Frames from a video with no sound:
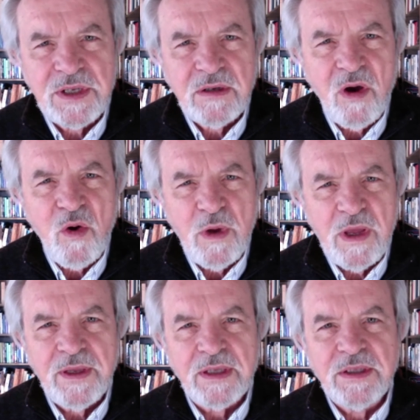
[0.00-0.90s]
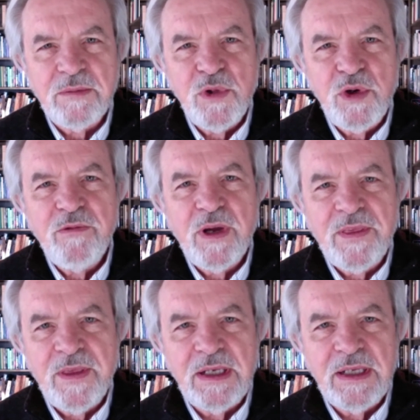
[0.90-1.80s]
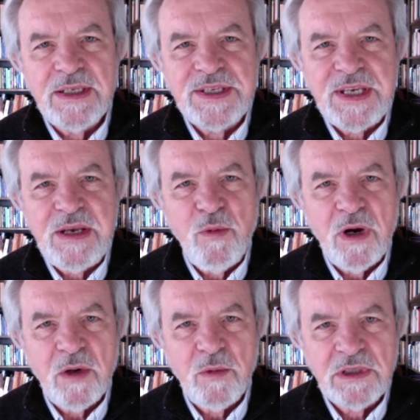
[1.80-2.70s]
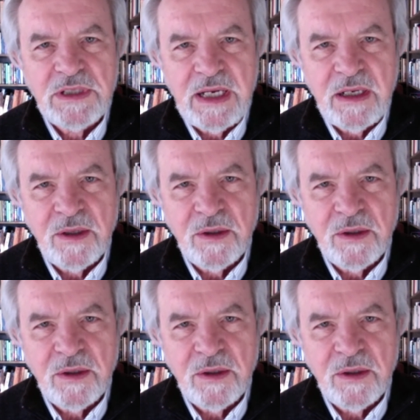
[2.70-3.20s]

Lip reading: go with it, to move with it and see where it will take you.